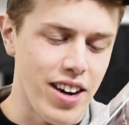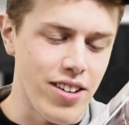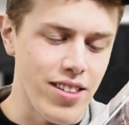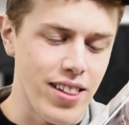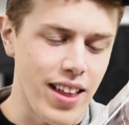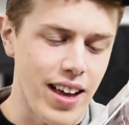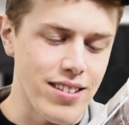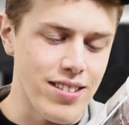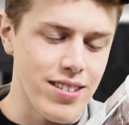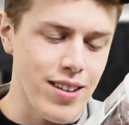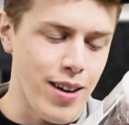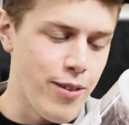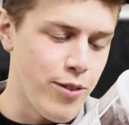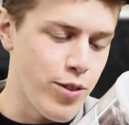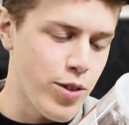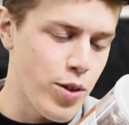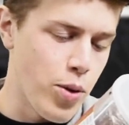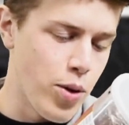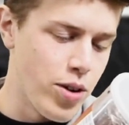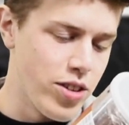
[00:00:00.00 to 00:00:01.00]
or less
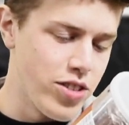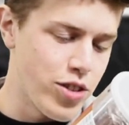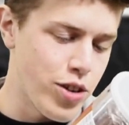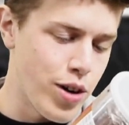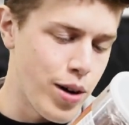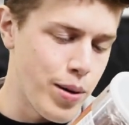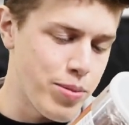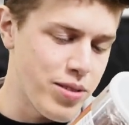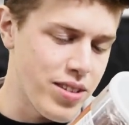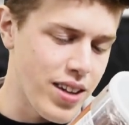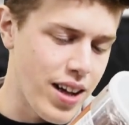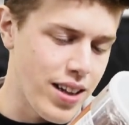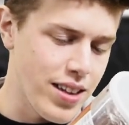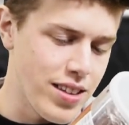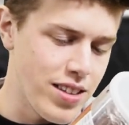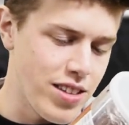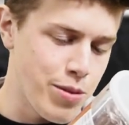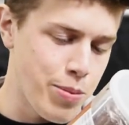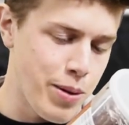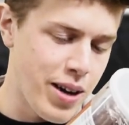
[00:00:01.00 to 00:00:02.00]
of corn syrup,
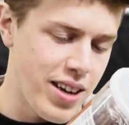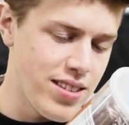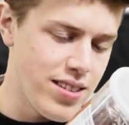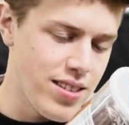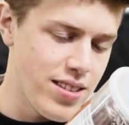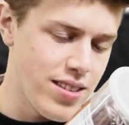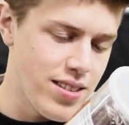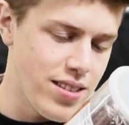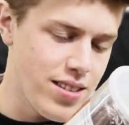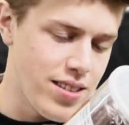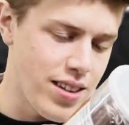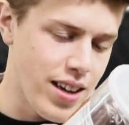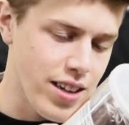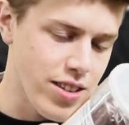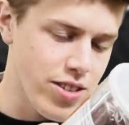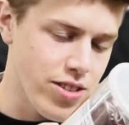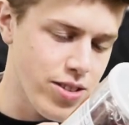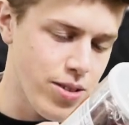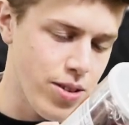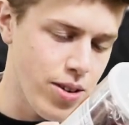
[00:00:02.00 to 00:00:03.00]
solid spices,
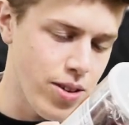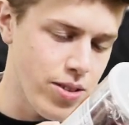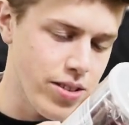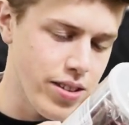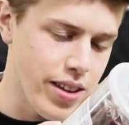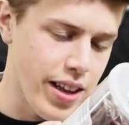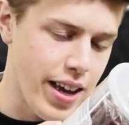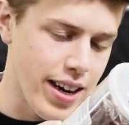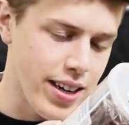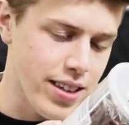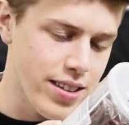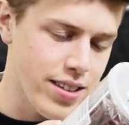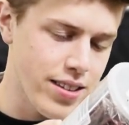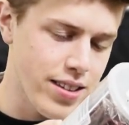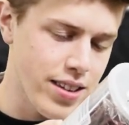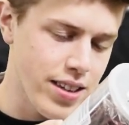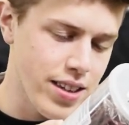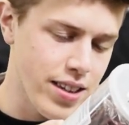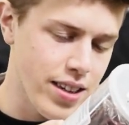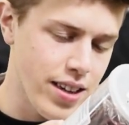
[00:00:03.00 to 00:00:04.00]
dextrose,
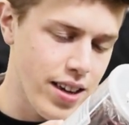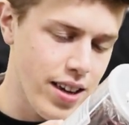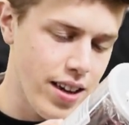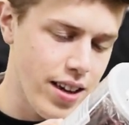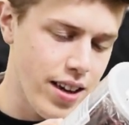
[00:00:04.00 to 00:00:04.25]
lactic